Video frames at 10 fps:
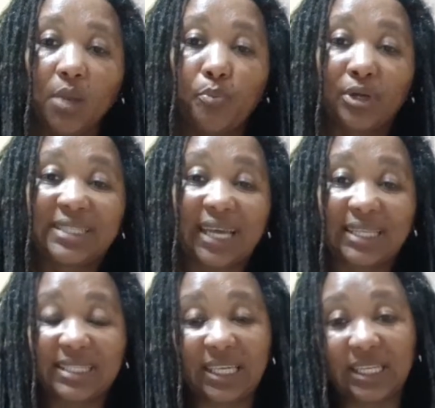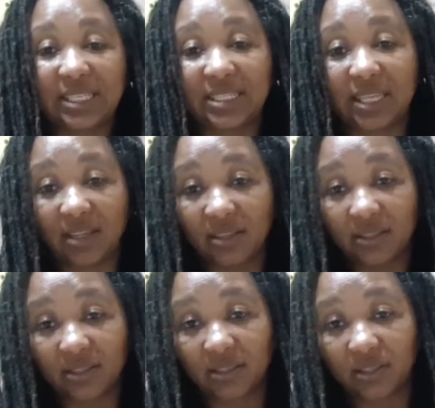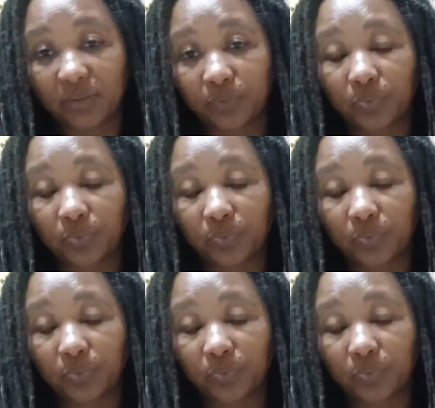Protecting the cells